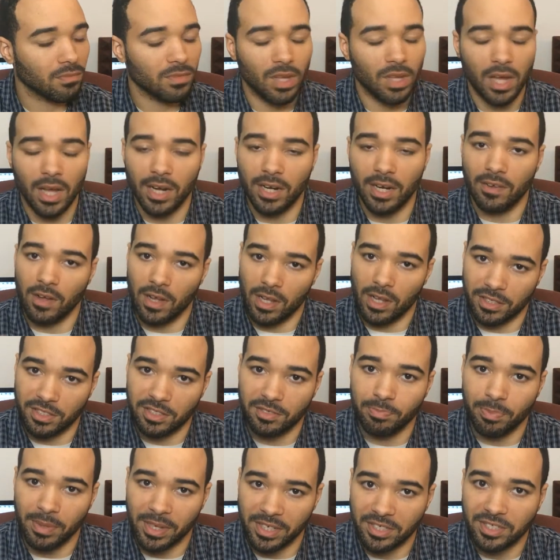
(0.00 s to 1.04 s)

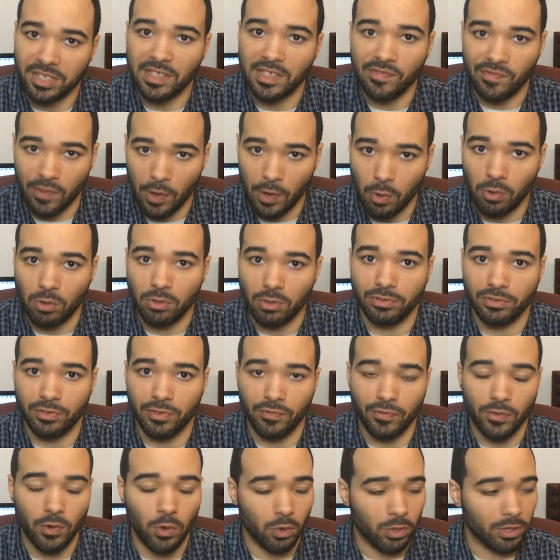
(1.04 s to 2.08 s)
especially vocals,
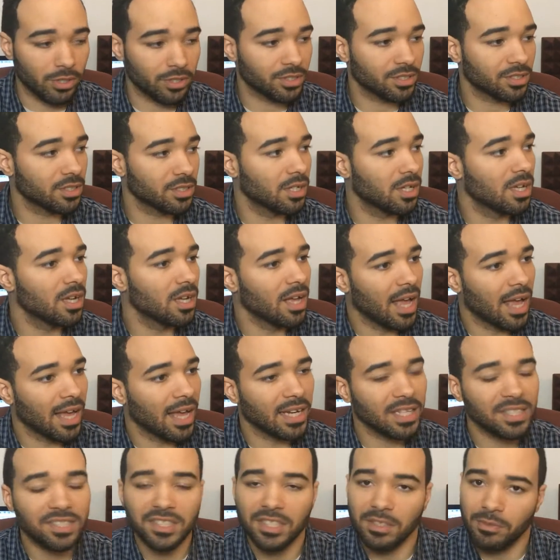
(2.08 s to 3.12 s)
of course. And
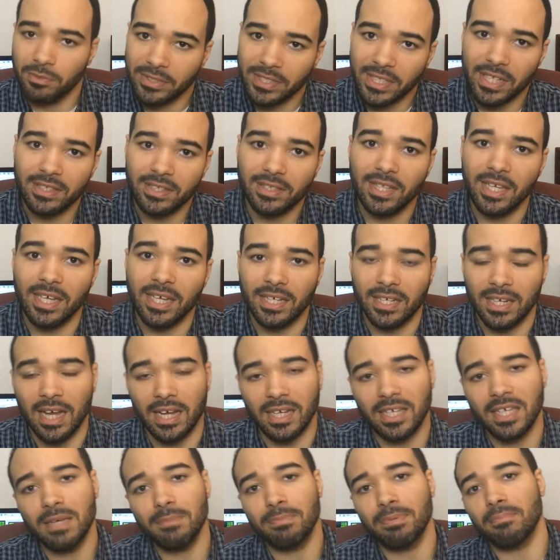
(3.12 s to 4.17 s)
let's see what they think. Now
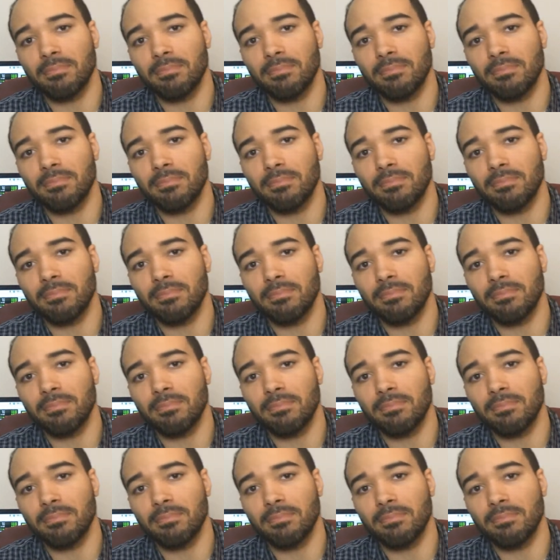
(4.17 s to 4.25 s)
keep in